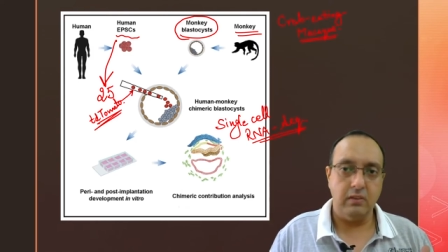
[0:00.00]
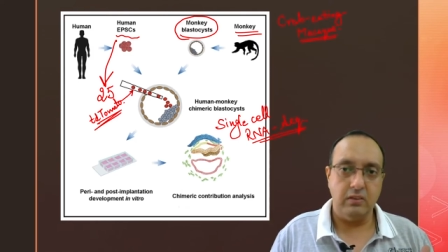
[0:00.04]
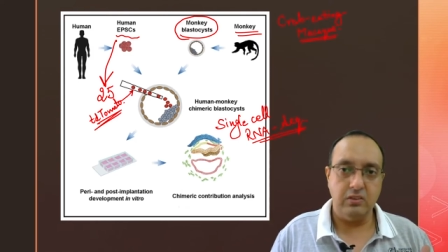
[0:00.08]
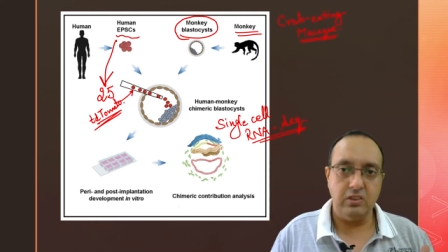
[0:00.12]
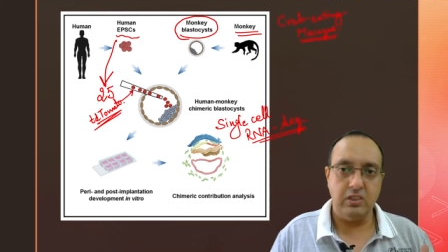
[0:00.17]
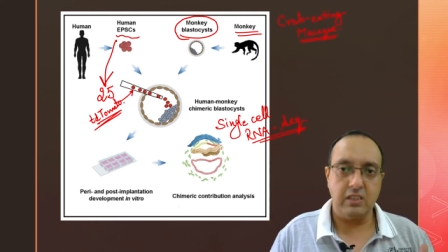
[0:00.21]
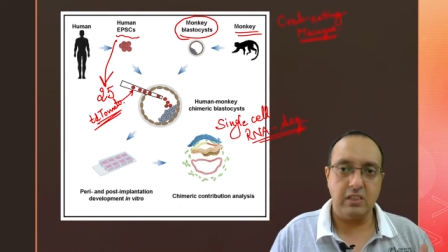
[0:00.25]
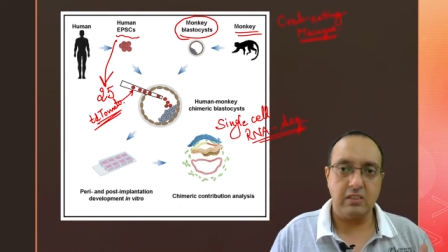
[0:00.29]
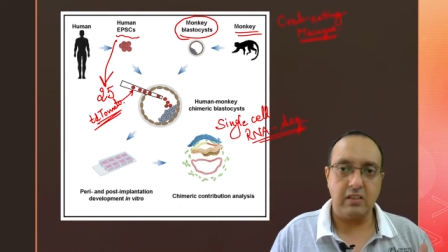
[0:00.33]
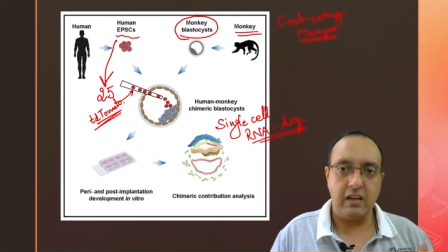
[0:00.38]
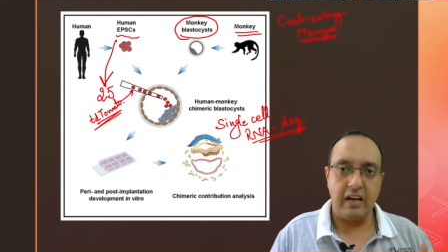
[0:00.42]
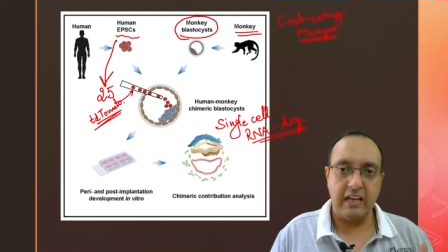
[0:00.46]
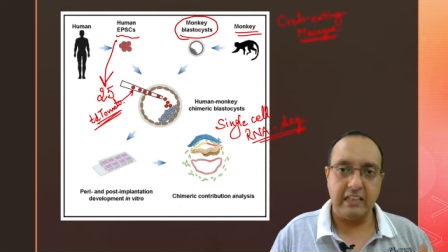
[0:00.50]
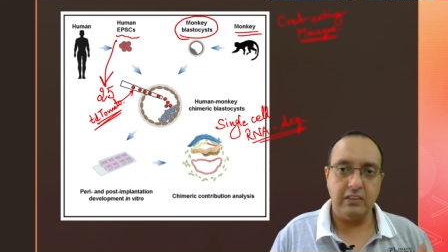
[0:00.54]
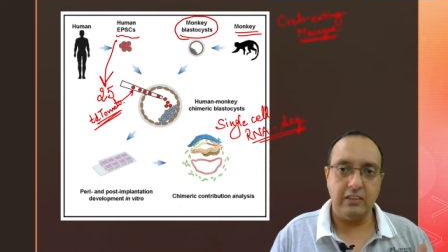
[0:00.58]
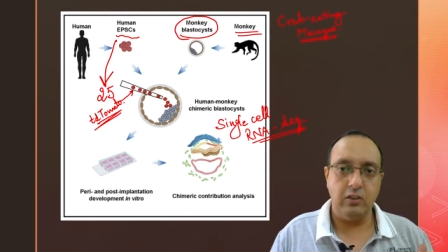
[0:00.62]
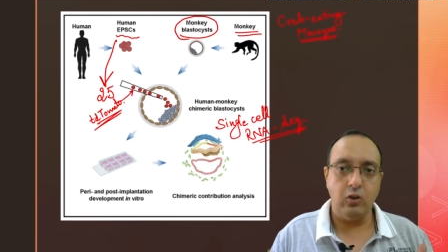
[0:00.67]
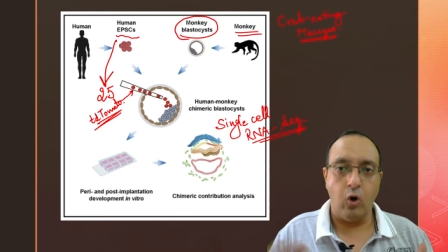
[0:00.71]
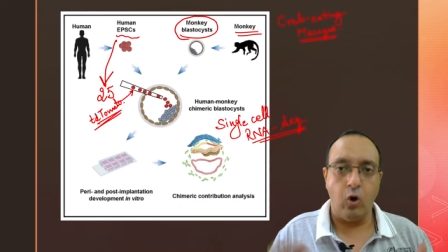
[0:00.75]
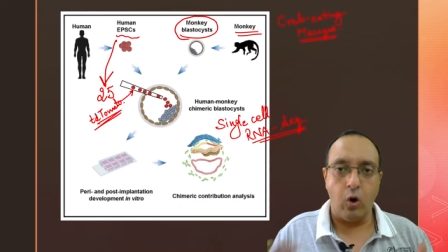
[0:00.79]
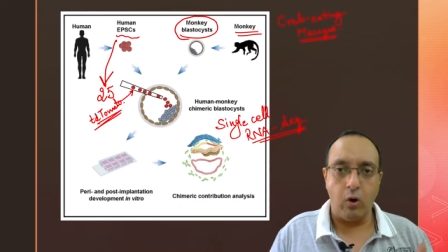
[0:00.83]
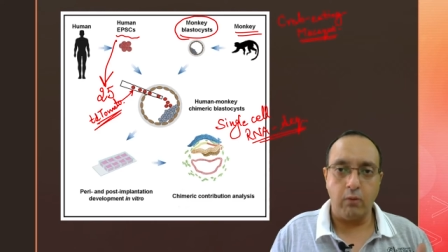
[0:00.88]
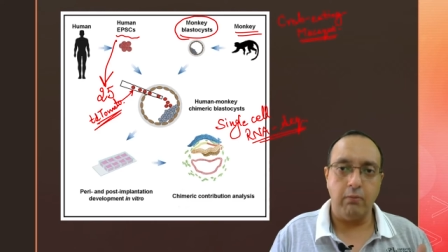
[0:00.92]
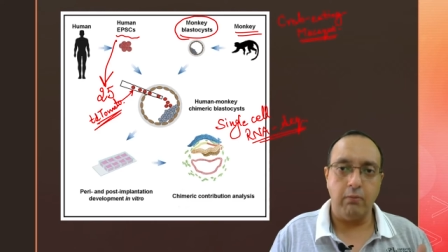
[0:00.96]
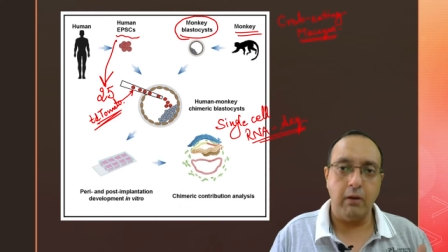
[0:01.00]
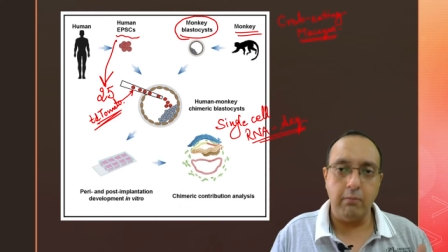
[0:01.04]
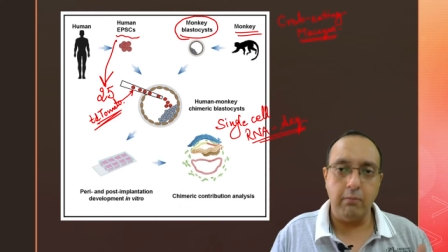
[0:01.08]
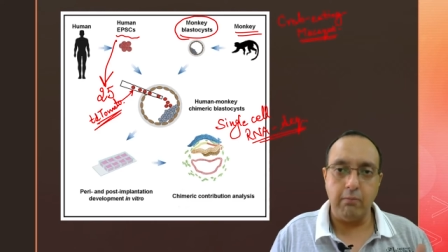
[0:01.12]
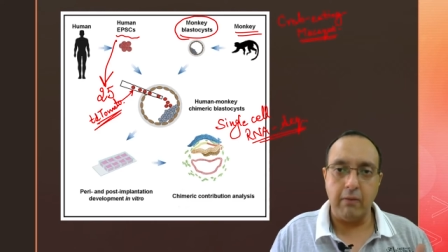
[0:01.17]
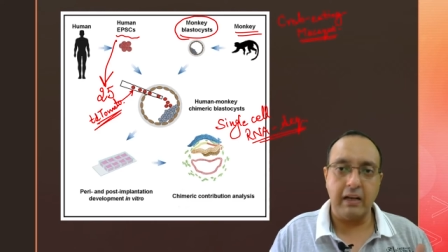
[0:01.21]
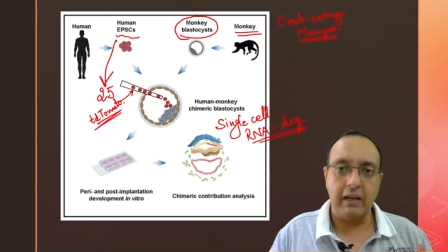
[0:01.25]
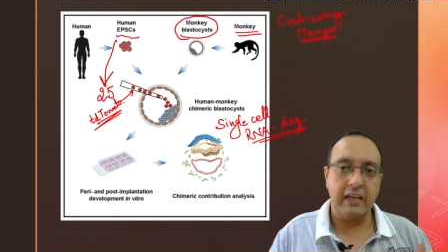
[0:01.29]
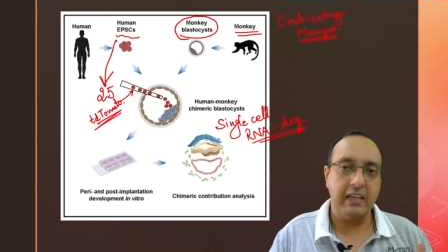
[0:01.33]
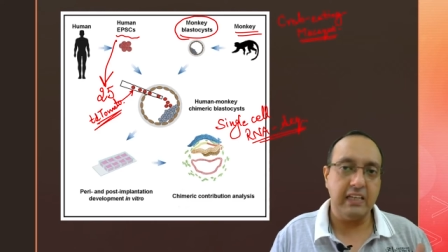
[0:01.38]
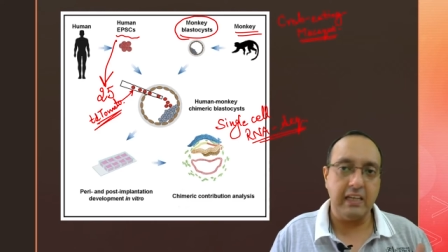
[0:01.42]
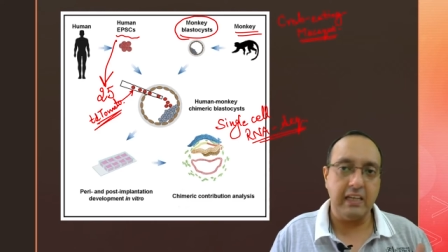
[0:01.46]
just like the normal
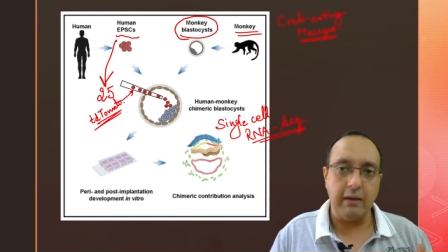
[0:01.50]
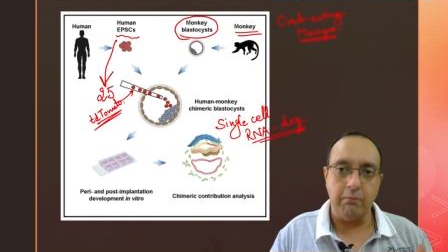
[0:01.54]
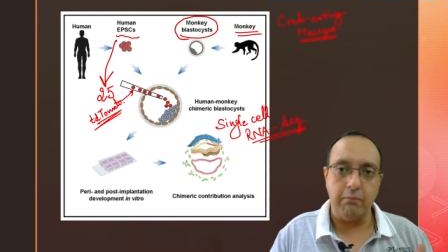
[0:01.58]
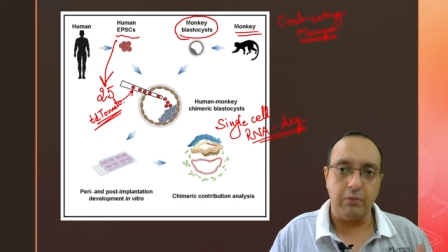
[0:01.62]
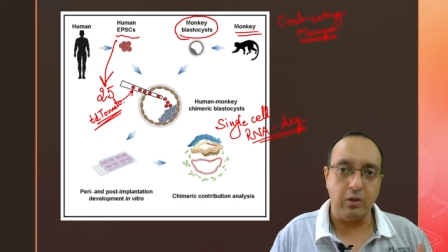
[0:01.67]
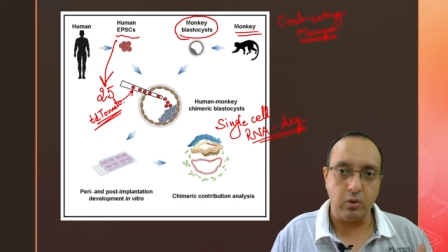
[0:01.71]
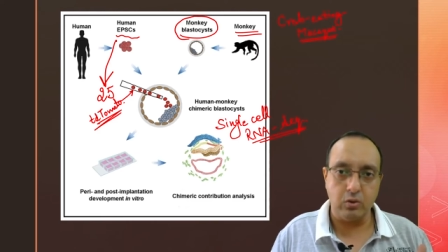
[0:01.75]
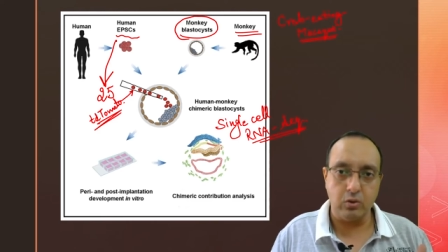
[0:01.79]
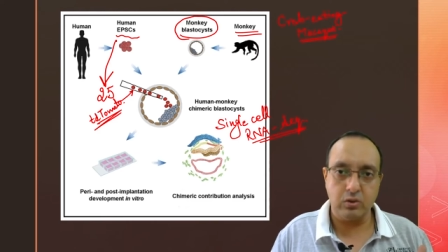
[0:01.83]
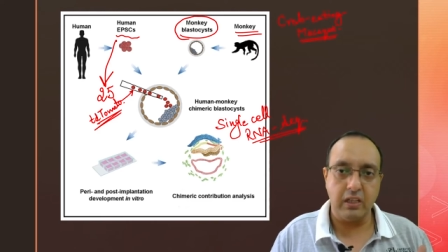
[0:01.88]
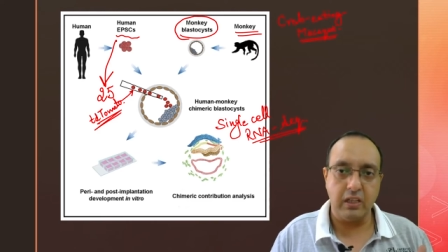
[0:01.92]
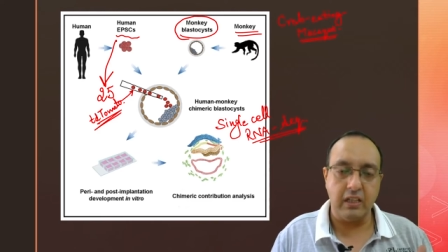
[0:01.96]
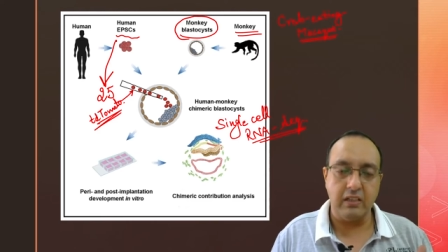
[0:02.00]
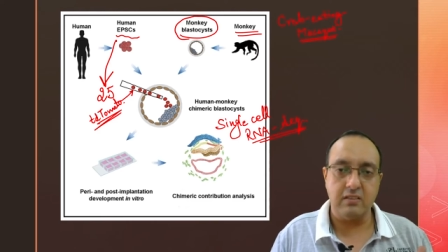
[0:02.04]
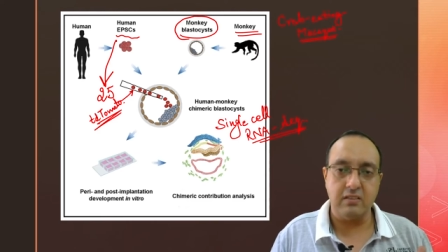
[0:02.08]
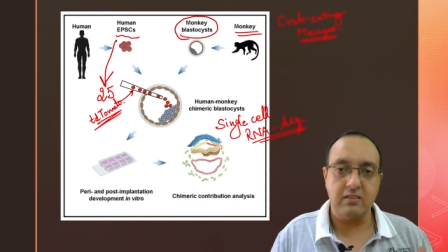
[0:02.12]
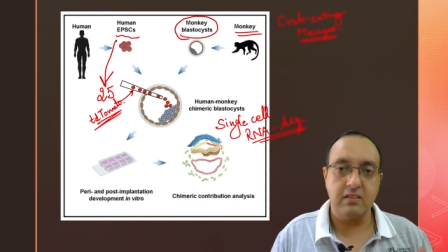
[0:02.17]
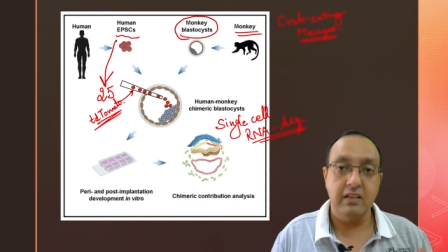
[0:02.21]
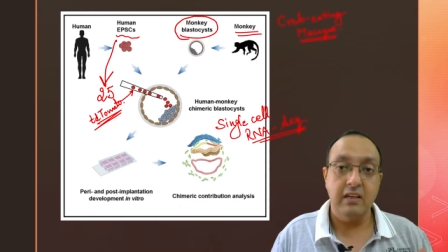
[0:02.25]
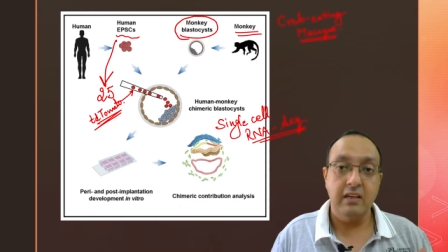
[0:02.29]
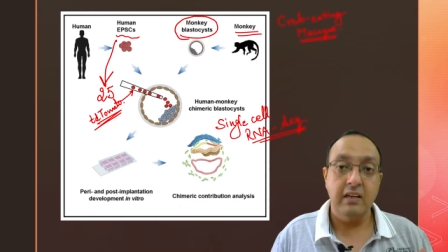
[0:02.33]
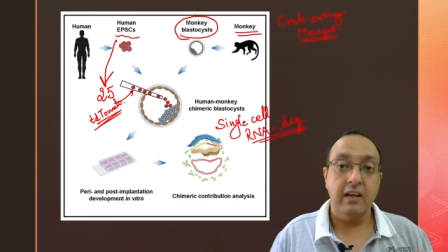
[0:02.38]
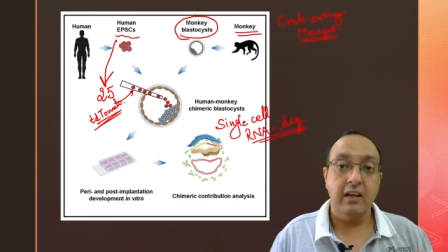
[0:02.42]
monkey embryo cells.